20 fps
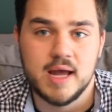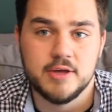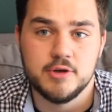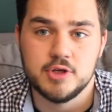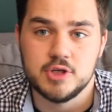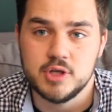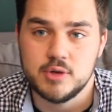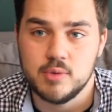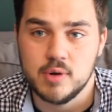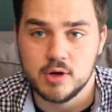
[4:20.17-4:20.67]
I
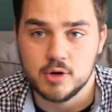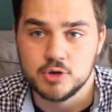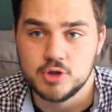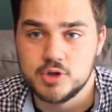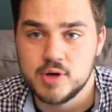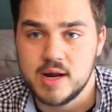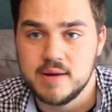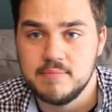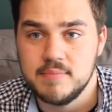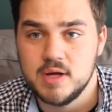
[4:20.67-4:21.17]
usually run on
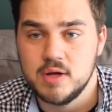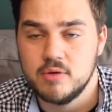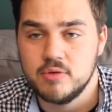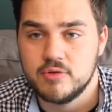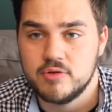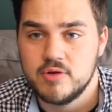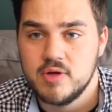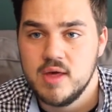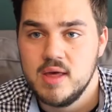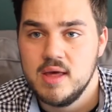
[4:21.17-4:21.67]

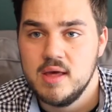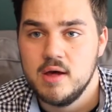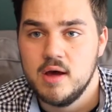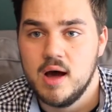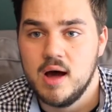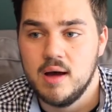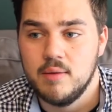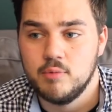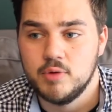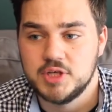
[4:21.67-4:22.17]
treadmills,
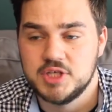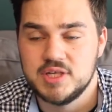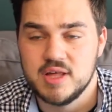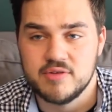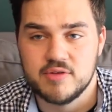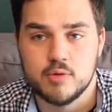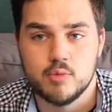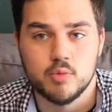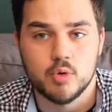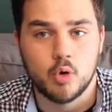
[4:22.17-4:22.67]
which
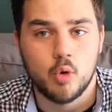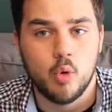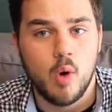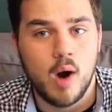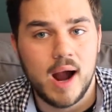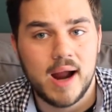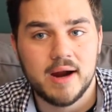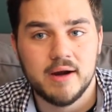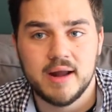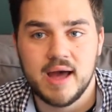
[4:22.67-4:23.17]
doesn't
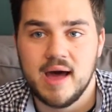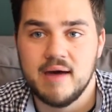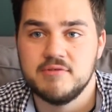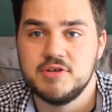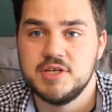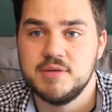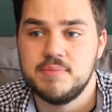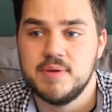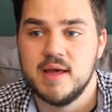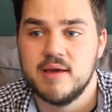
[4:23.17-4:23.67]
require to have
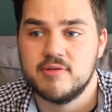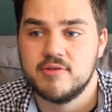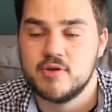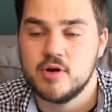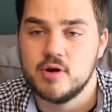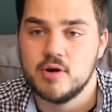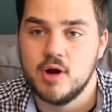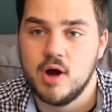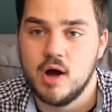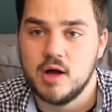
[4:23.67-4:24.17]
GPS
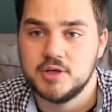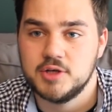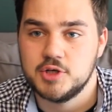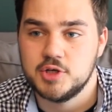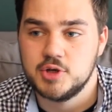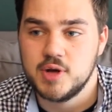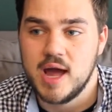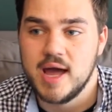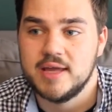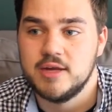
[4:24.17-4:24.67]
turned on to
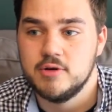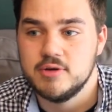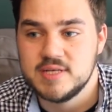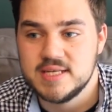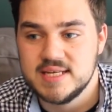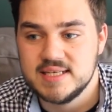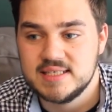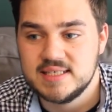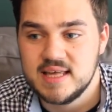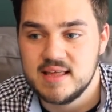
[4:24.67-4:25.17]
track your
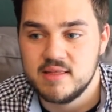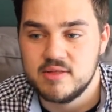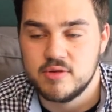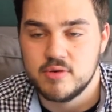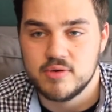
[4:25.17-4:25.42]
distance.